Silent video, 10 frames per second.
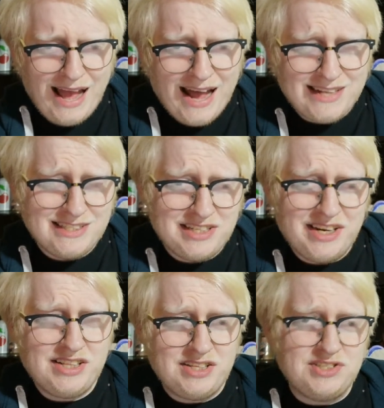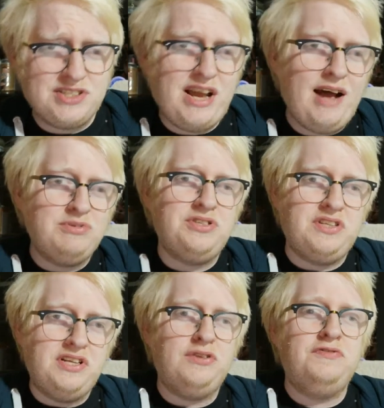And uh, there's an
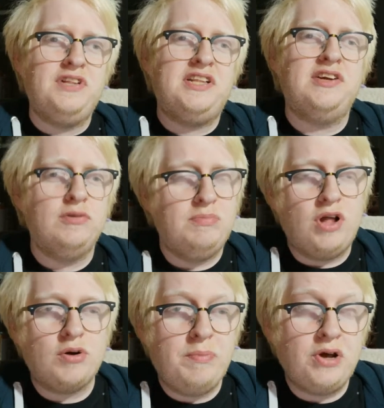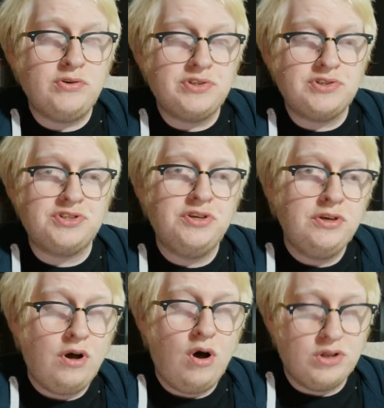absolutely lovely little blog post
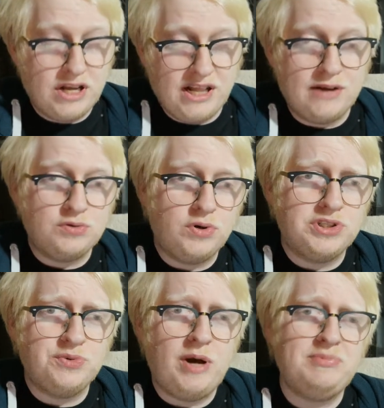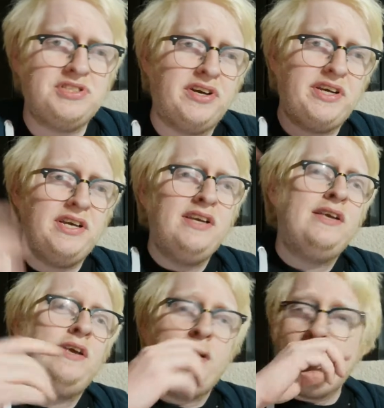on the Cloudwater website
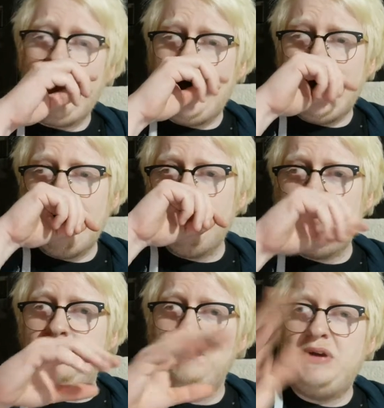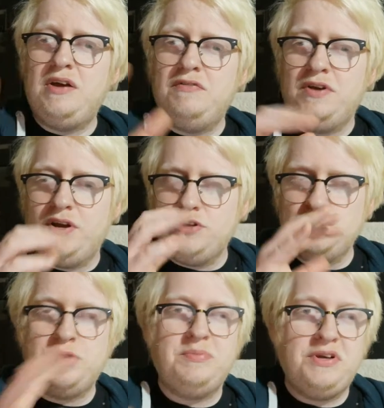uh, with a bit of a
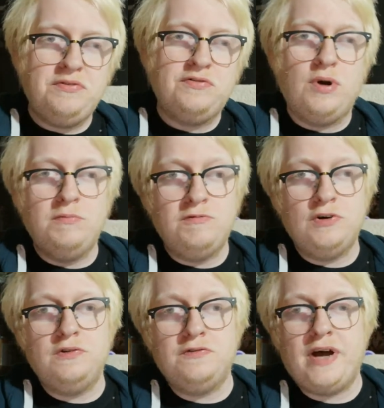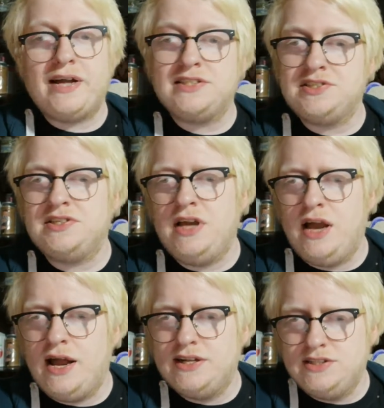tribute from Full Fat
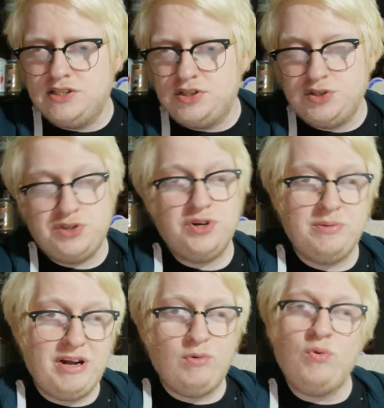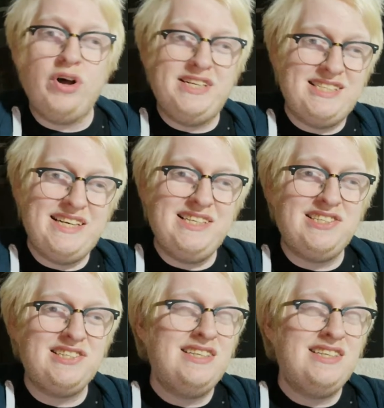and uh, just talking about what he did